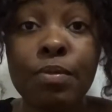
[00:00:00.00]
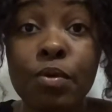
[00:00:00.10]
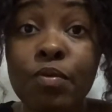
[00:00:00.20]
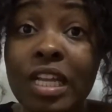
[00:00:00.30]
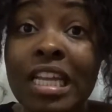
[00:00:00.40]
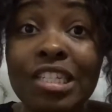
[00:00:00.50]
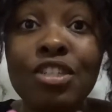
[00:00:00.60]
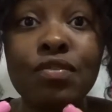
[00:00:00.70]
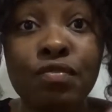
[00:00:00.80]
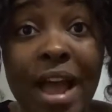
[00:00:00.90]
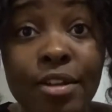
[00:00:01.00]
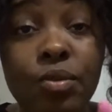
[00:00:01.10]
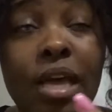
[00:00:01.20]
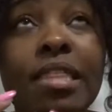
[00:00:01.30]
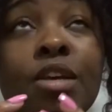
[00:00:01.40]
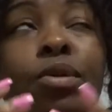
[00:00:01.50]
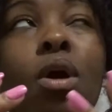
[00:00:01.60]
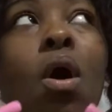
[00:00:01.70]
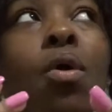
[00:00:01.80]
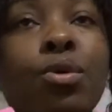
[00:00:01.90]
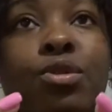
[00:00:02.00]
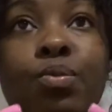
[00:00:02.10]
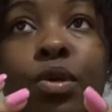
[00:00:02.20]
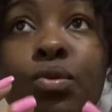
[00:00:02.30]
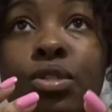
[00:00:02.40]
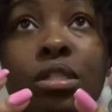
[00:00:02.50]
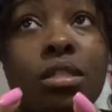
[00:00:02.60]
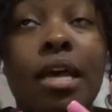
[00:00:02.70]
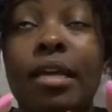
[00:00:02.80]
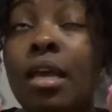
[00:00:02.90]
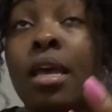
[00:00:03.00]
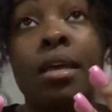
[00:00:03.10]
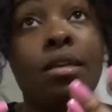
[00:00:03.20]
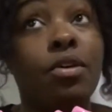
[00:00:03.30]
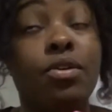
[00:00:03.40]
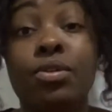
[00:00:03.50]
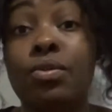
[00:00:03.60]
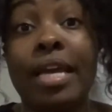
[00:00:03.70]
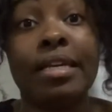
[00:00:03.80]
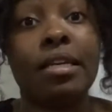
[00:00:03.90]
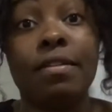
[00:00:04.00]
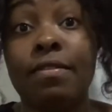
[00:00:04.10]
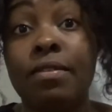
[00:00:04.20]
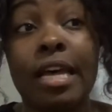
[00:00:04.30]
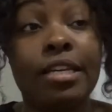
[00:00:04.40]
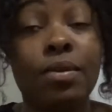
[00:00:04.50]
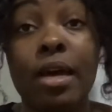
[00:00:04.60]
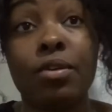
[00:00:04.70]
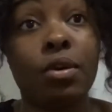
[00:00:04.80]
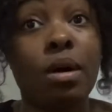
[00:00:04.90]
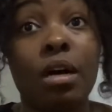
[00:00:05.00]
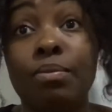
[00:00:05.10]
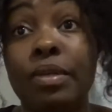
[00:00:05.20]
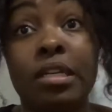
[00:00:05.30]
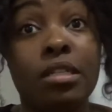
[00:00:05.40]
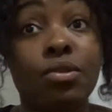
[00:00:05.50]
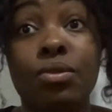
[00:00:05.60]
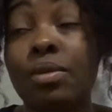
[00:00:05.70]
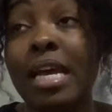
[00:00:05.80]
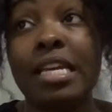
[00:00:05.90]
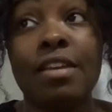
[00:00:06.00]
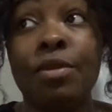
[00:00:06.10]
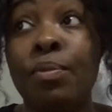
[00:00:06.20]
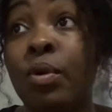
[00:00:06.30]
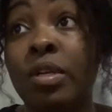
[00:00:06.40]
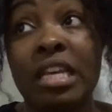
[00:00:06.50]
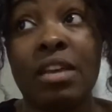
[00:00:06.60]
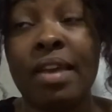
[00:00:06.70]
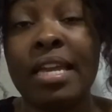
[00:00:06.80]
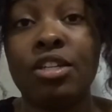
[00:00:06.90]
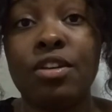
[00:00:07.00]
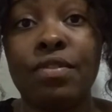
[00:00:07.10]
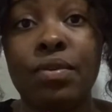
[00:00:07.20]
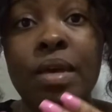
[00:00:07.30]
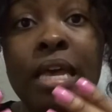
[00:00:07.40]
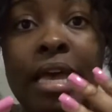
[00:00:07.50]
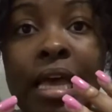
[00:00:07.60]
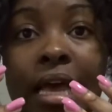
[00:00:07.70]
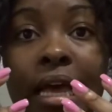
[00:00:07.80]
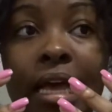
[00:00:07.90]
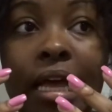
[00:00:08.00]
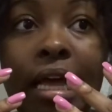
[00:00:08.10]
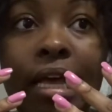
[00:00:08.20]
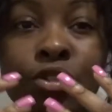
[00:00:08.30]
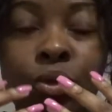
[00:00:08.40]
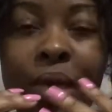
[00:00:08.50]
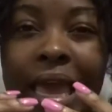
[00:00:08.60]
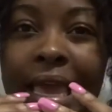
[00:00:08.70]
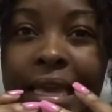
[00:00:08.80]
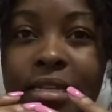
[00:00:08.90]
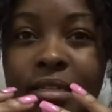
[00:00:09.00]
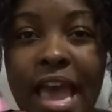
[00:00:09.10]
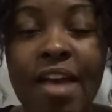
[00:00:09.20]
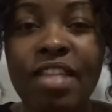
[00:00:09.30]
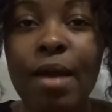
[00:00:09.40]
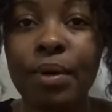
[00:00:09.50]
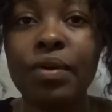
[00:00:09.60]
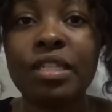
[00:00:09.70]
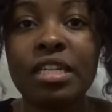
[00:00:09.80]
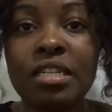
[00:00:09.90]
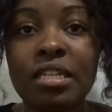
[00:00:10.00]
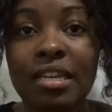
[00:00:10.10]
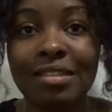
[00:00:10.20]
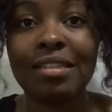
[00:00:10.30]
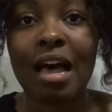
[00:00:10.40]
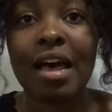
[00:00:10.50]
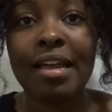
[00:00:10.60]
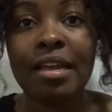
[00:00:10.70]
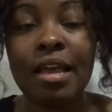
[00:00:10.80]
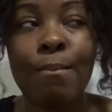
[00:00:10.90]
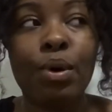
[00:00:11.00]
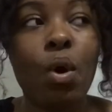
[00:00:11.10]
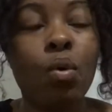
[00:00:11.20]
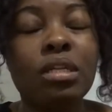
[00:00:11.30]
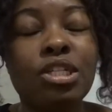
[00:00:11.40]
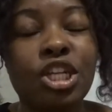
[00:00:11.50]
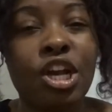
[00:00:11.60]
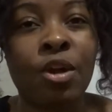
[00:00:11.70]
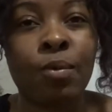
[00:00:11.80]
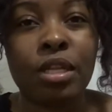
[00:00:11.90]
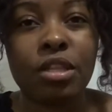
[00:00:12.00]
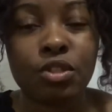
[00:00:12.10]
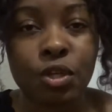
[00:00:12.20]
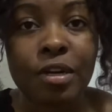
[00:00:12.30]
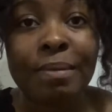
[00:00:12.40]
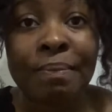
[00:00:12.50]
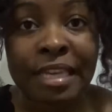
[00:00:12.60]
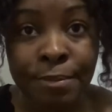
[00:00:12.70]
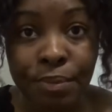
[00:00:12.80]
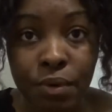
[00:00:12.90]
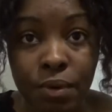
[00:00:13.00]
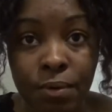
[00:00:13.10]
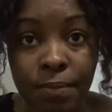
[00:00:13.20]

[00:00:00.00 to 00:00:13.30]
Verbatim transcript: really just fragile. I think we all know someone who's just like, yo, you too naive. Like you gotta grow up because you too naive. People are gonna take advantage of you. It's okay to have that person inside, but only share it with certain people,